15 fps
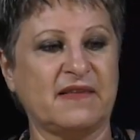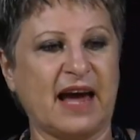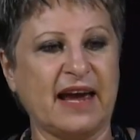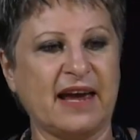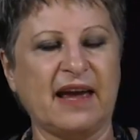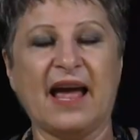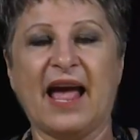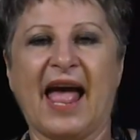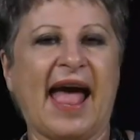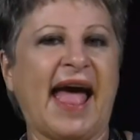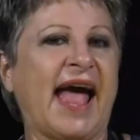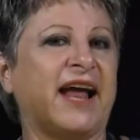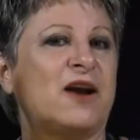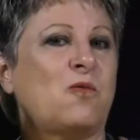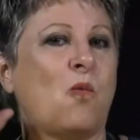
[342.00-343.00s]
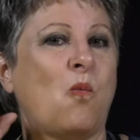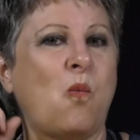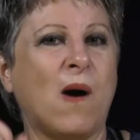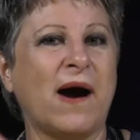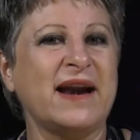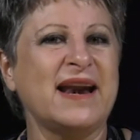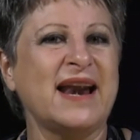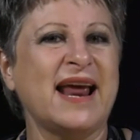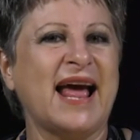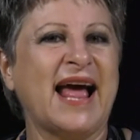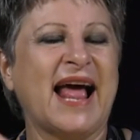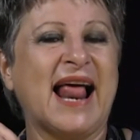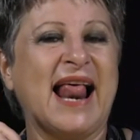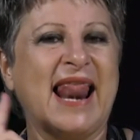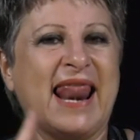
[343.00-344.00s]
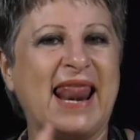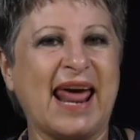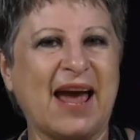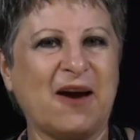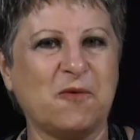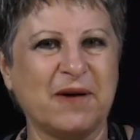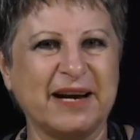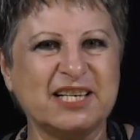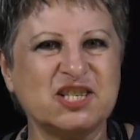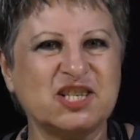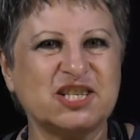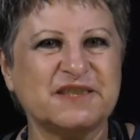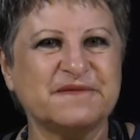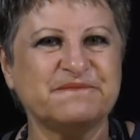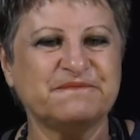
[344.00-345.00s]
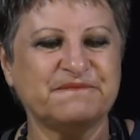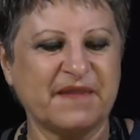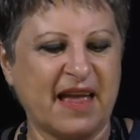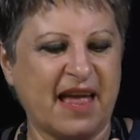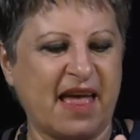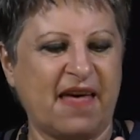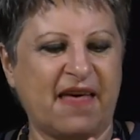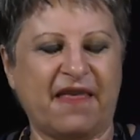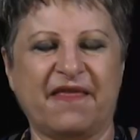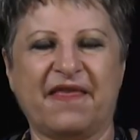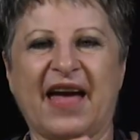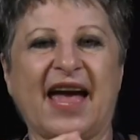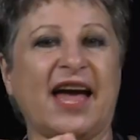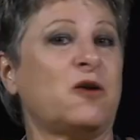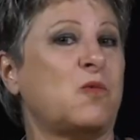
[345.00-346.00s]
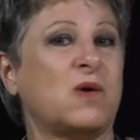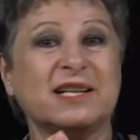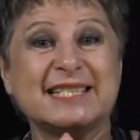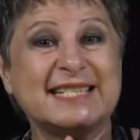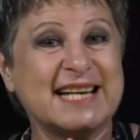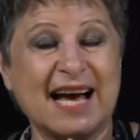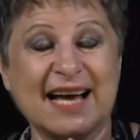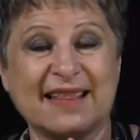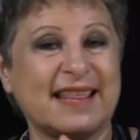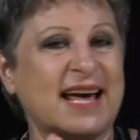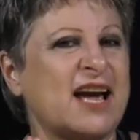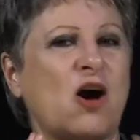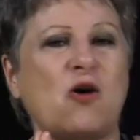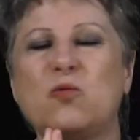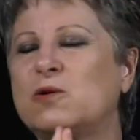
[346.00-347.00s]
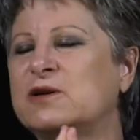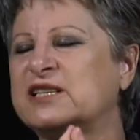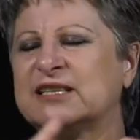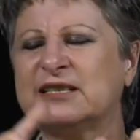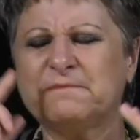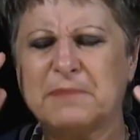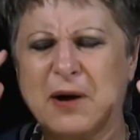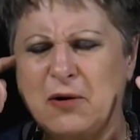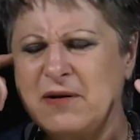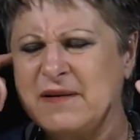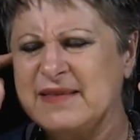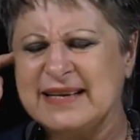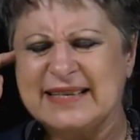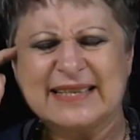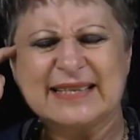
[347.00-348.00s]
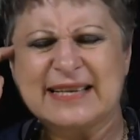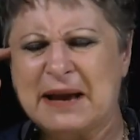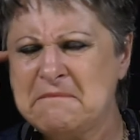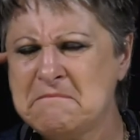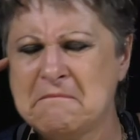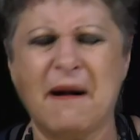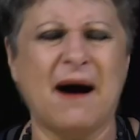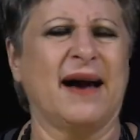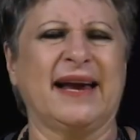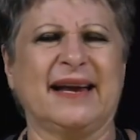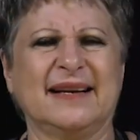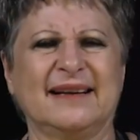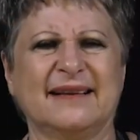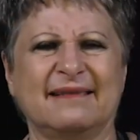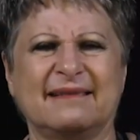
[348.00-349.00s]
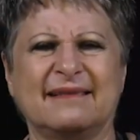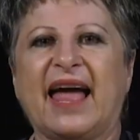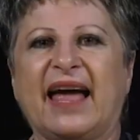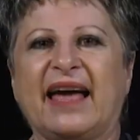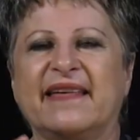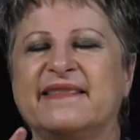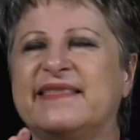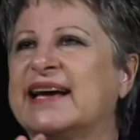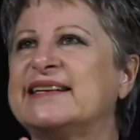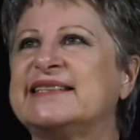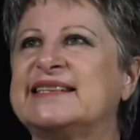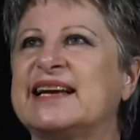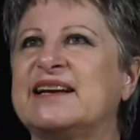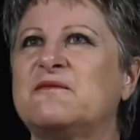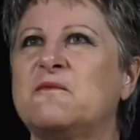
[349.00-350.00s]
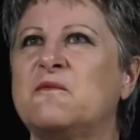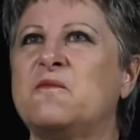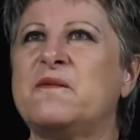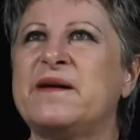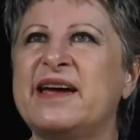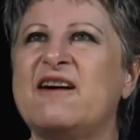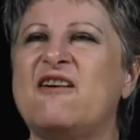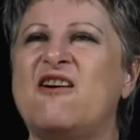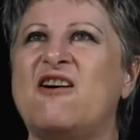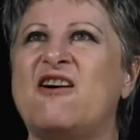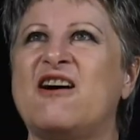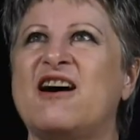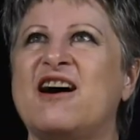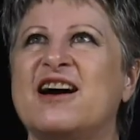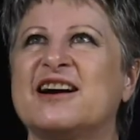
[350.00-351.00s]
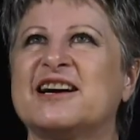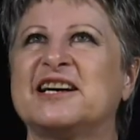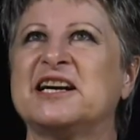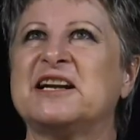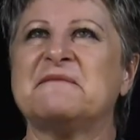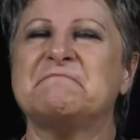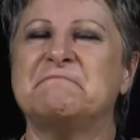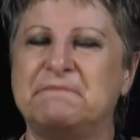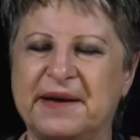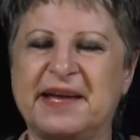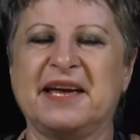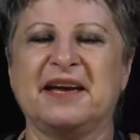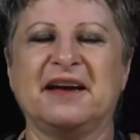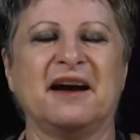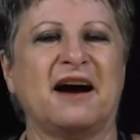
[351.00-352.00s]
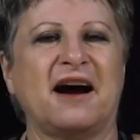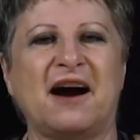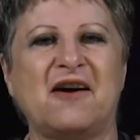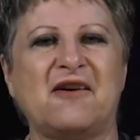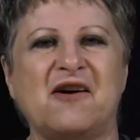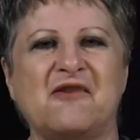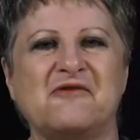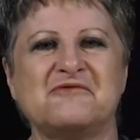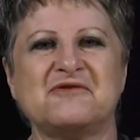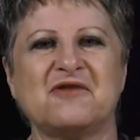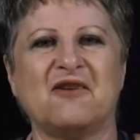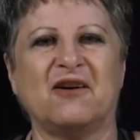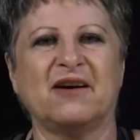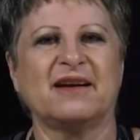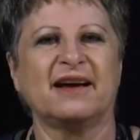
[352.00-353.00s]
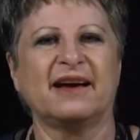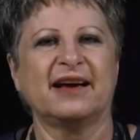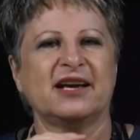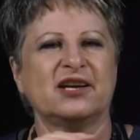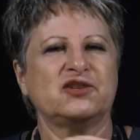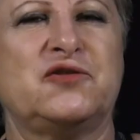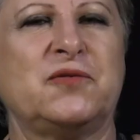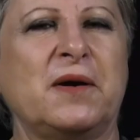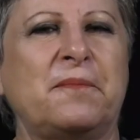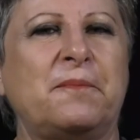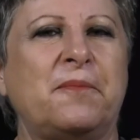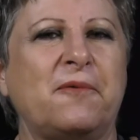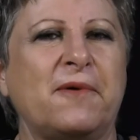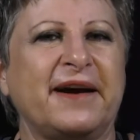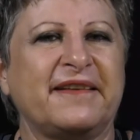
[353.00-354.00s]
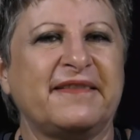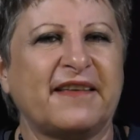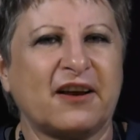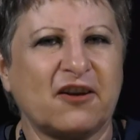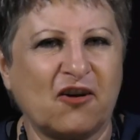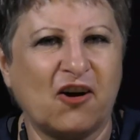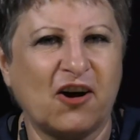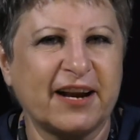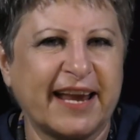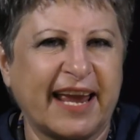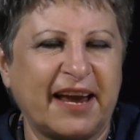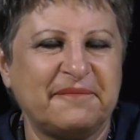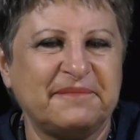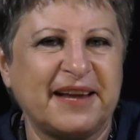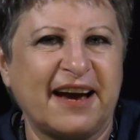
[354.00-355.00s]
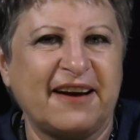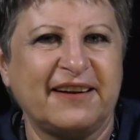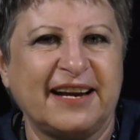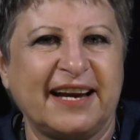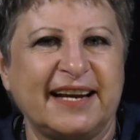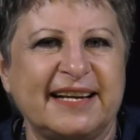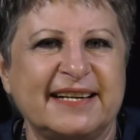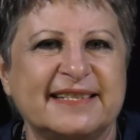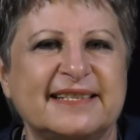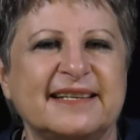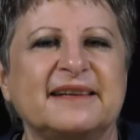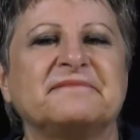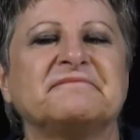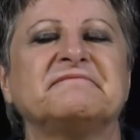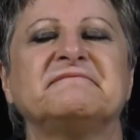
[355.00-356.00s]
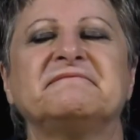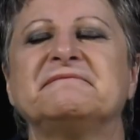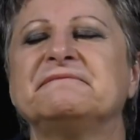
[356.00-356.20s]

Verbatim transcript: they had one language, they had one tongue, they all spoke the same mind. They said, we are going to be our own God. To a point that God came down and he said,